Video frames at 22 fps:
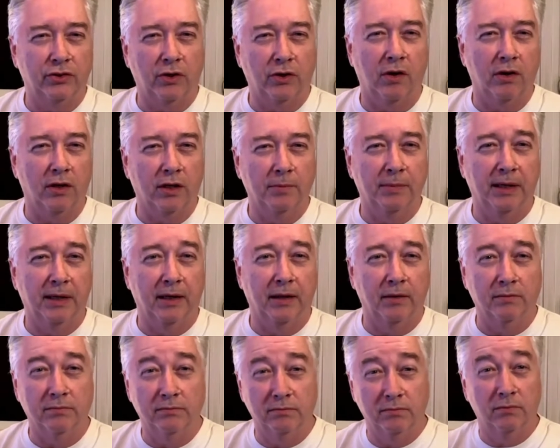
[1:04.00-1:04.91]
to talk
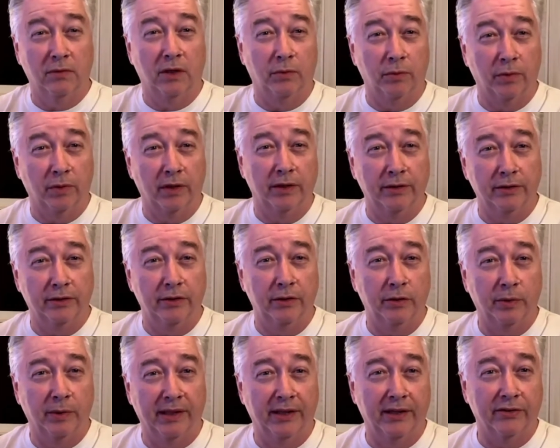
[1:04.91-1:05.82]
about what we're going to
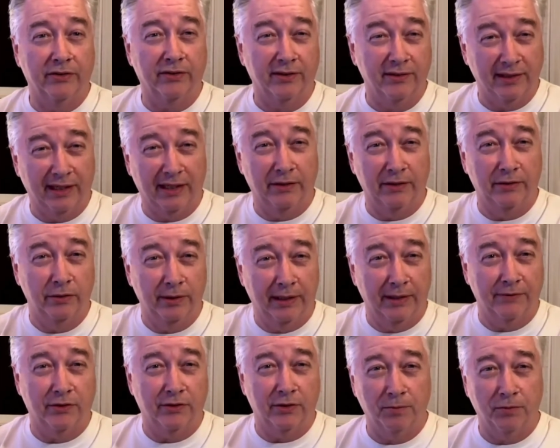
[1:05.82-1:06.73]
do with this because I do
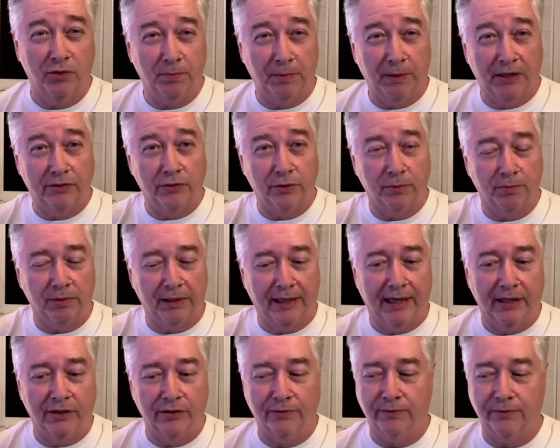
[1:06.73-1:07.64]
have some special
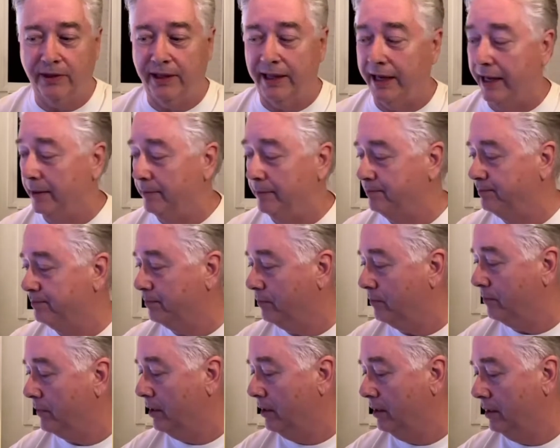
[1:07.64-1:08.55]
plans for that.
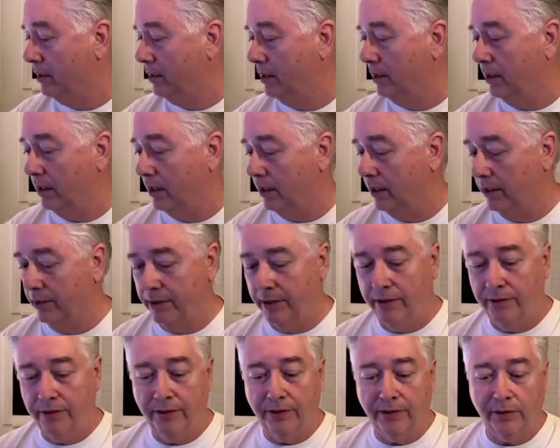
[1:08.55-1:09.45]

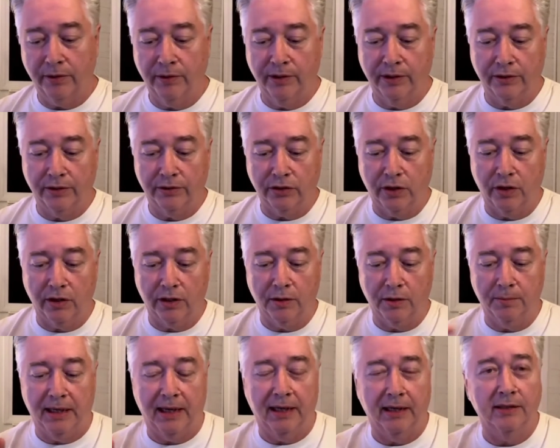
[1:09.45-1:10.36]
The other thing we're going to talk
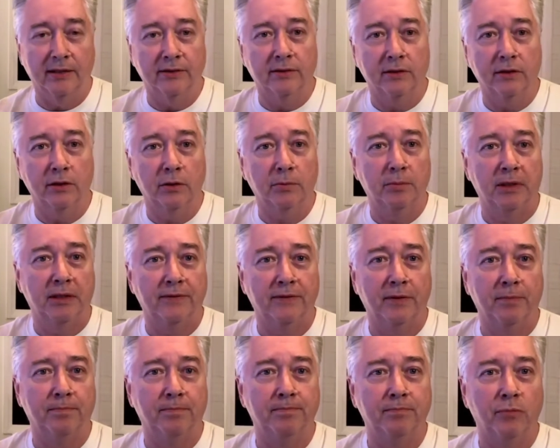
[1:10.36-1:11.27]
about is a little bit of
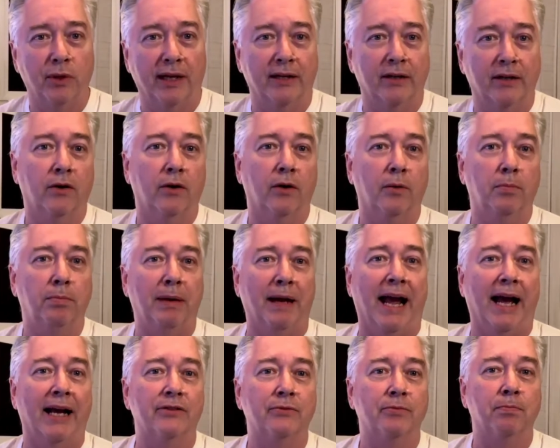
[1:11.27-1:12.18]
what I call a
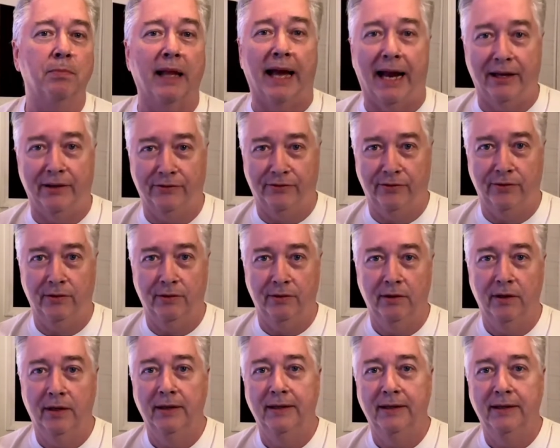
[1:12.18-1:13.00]
PastBlast.